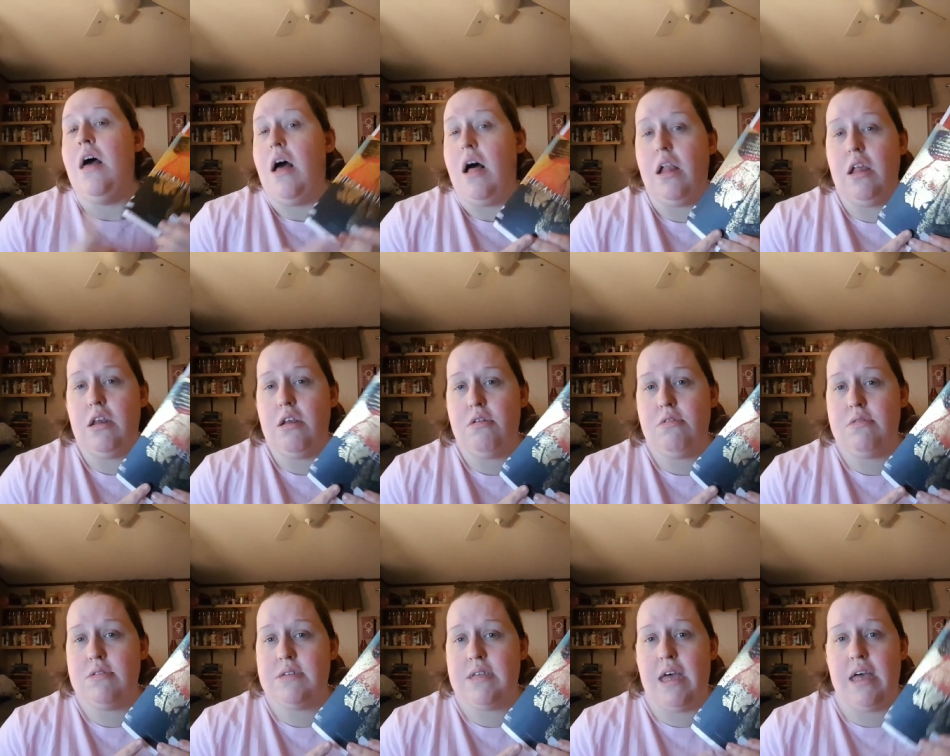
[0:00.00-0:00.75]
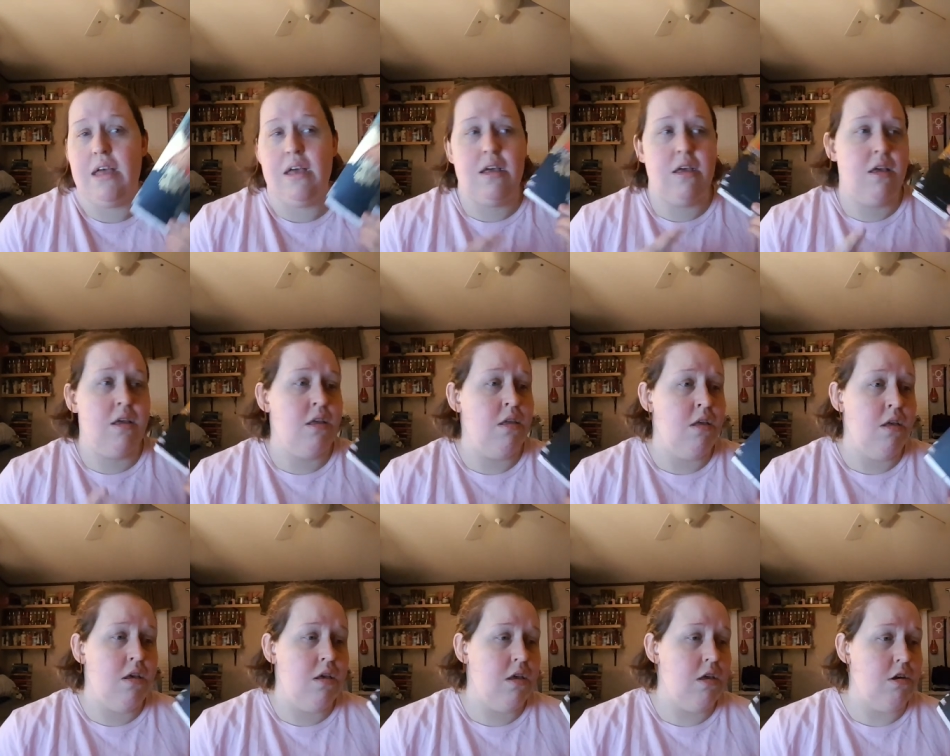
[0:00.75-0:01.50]
All I know is that
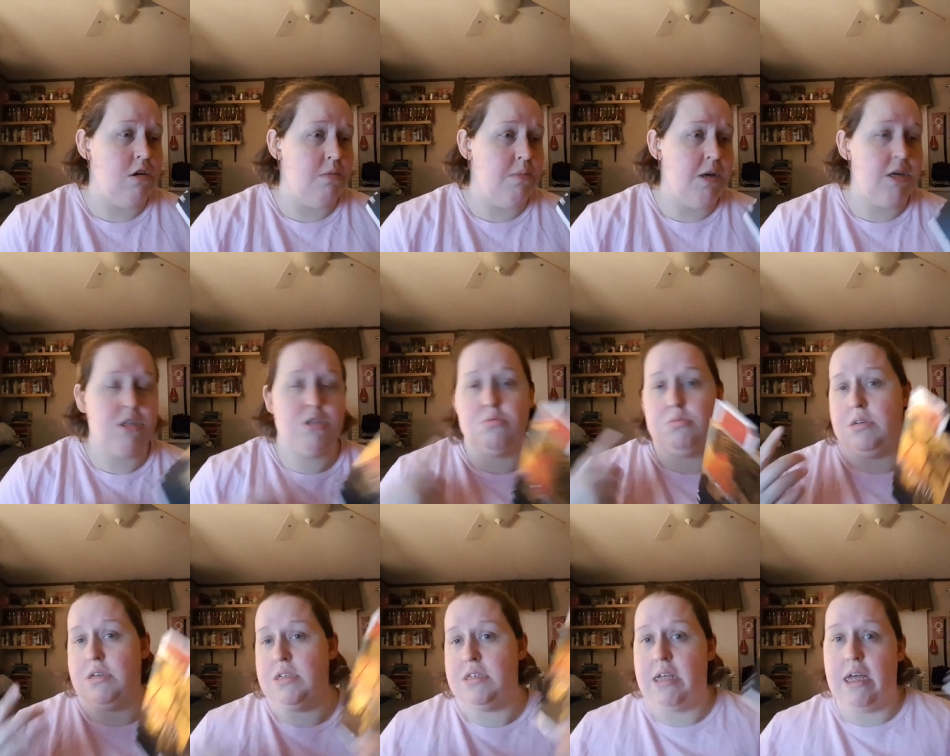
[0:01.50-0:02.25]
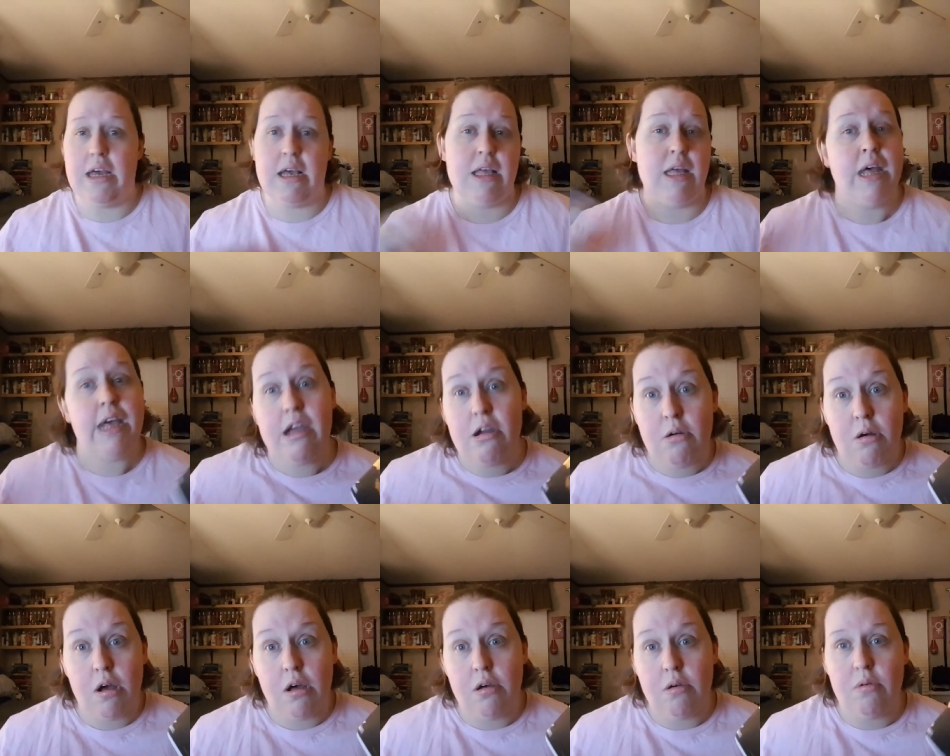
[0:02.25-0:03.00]
Gilgamesh was like a
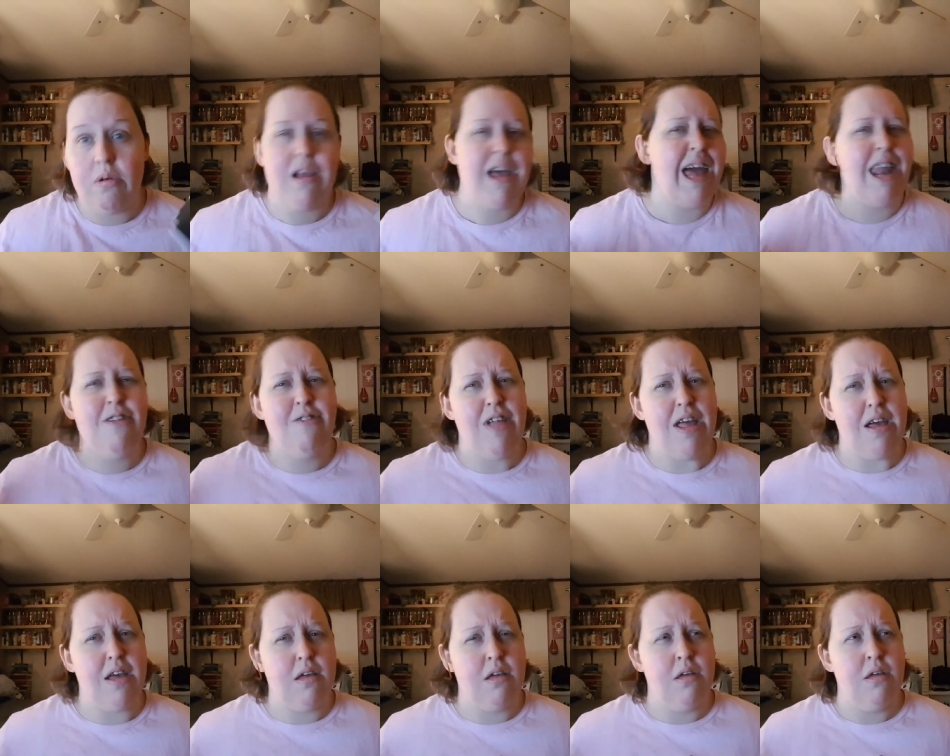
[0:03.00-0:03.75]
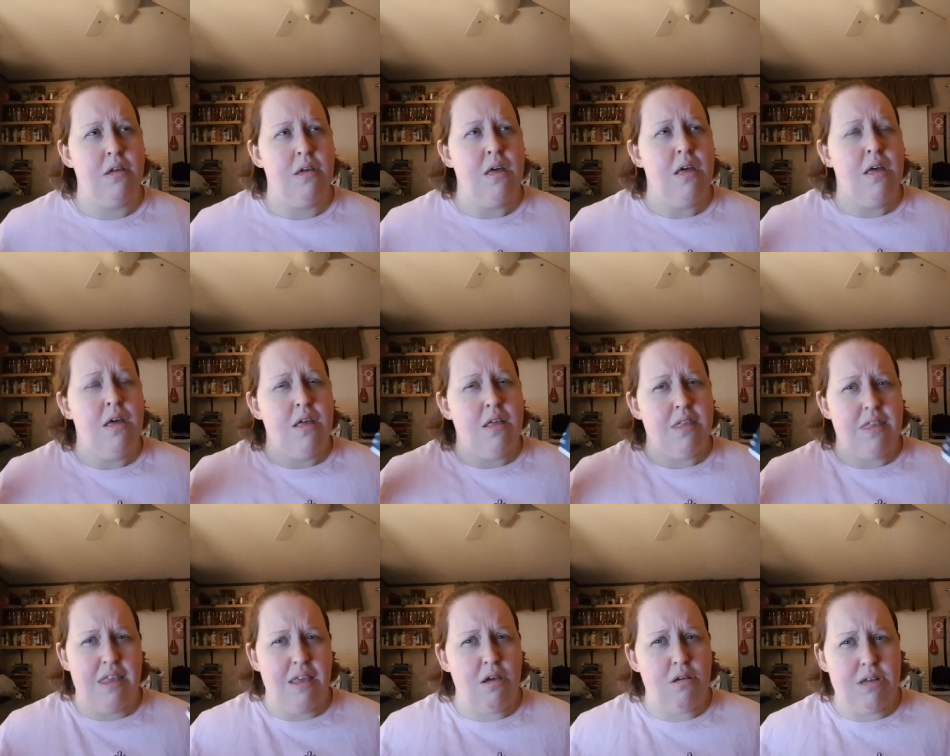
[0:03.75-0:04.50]
hero, kind of like
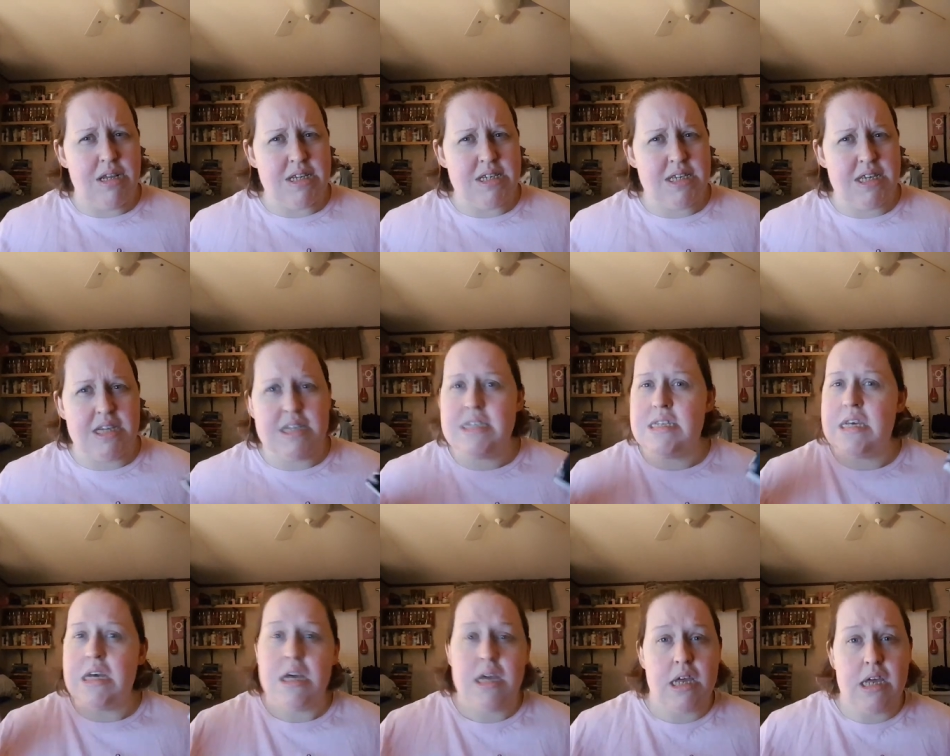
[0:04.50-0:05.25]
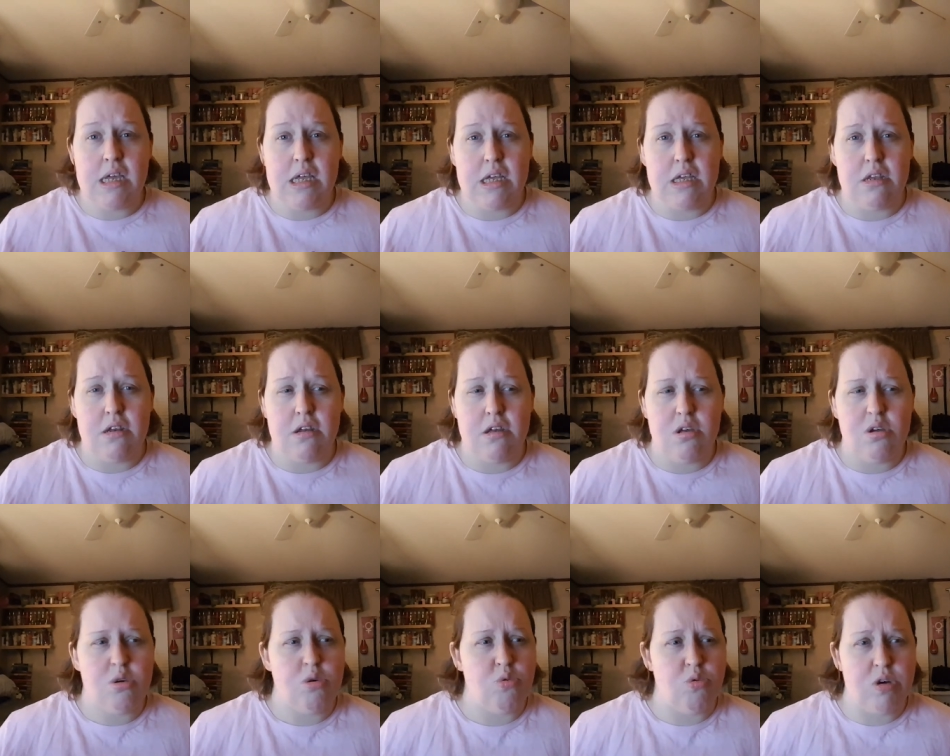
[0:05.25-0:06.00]
Odysseus in
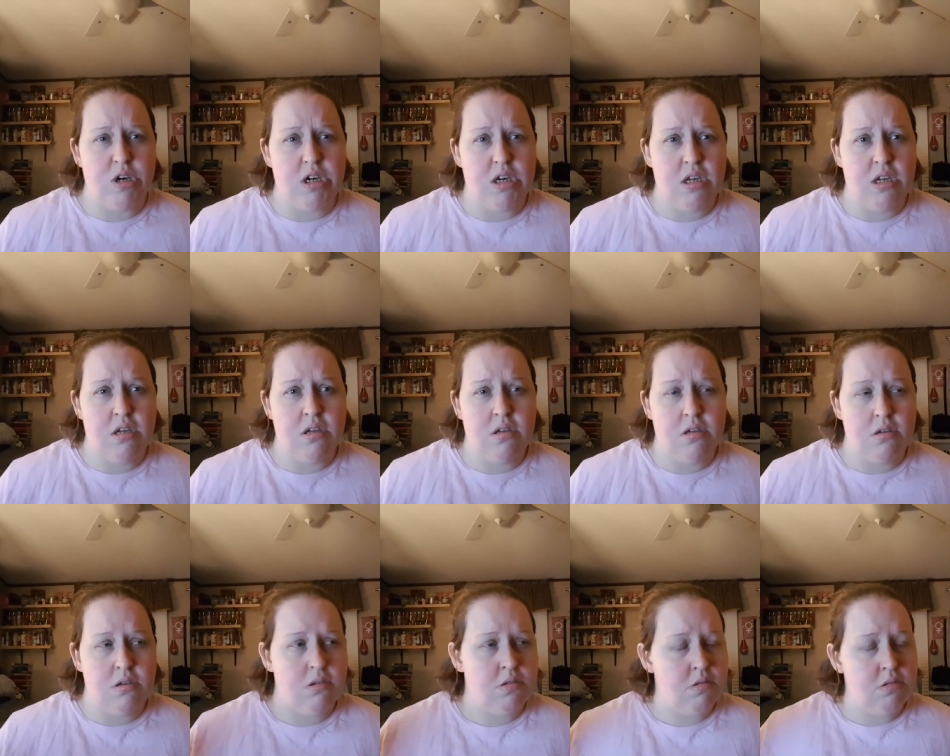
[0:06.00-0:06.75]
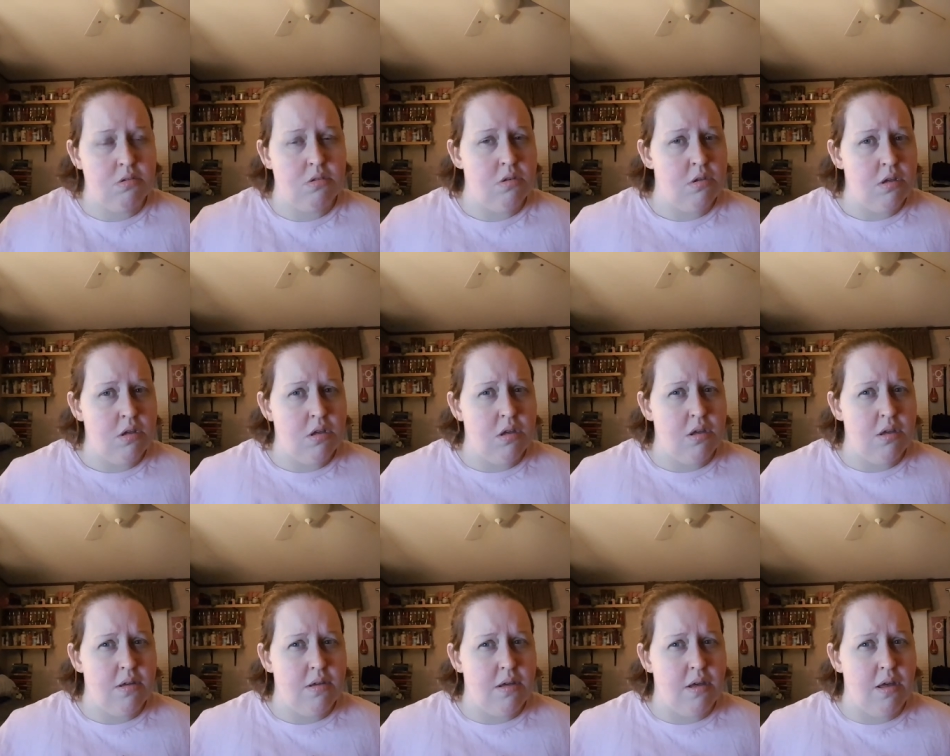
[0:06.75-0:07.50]
Greek
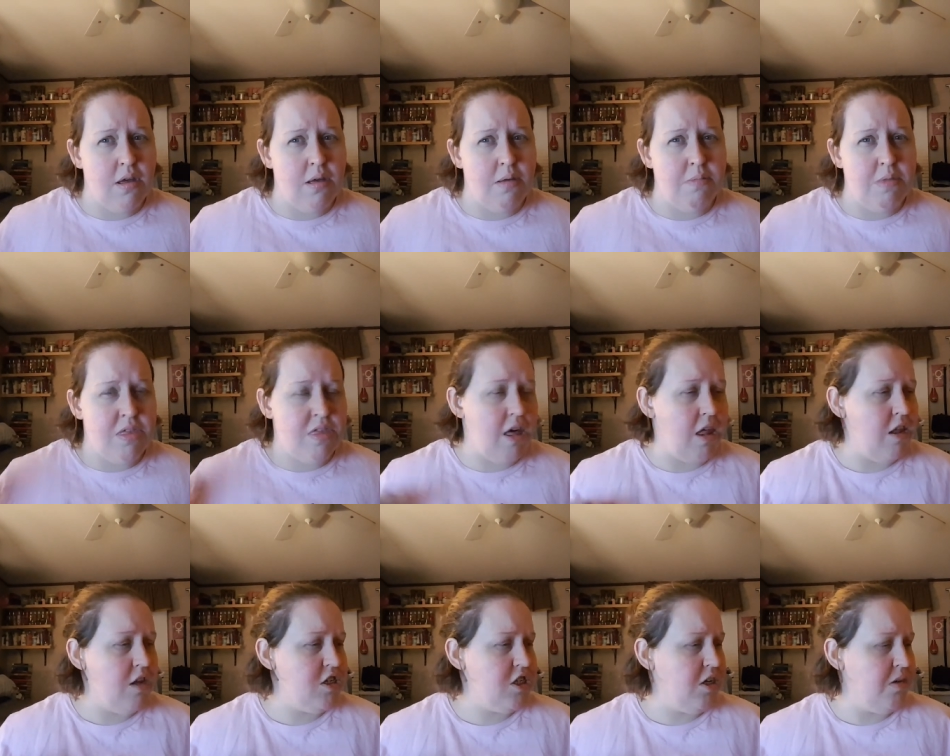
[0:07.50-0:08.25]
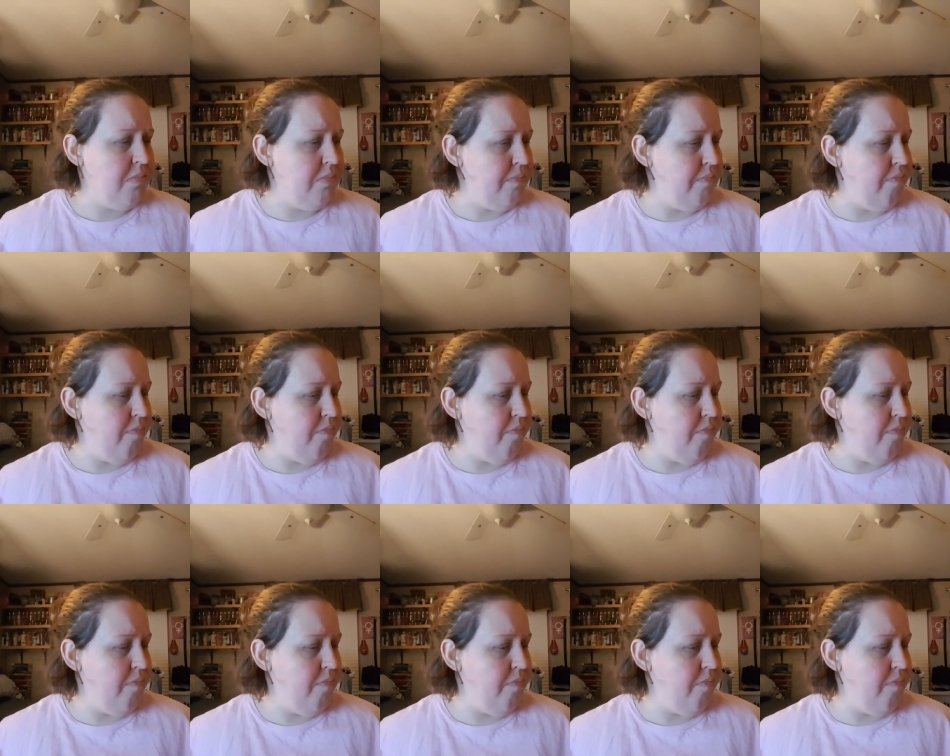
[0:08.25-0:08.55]
uh, mythology.